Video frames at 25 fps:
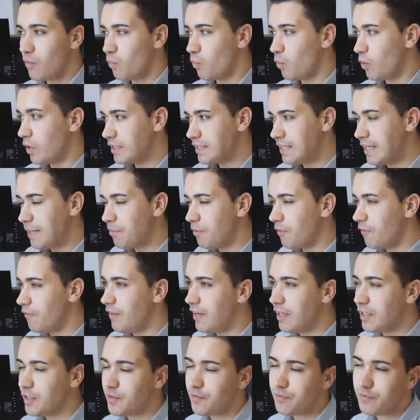what type of
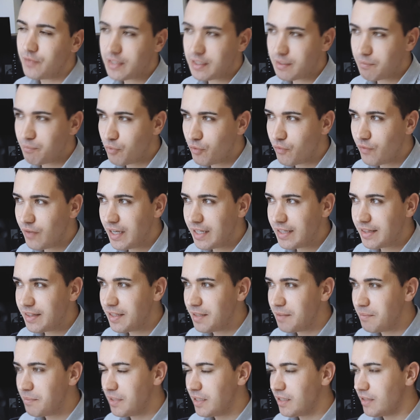value we can provide
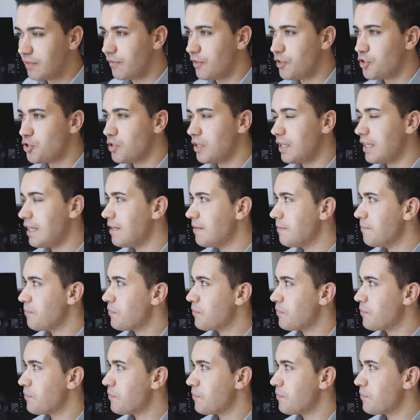them individually.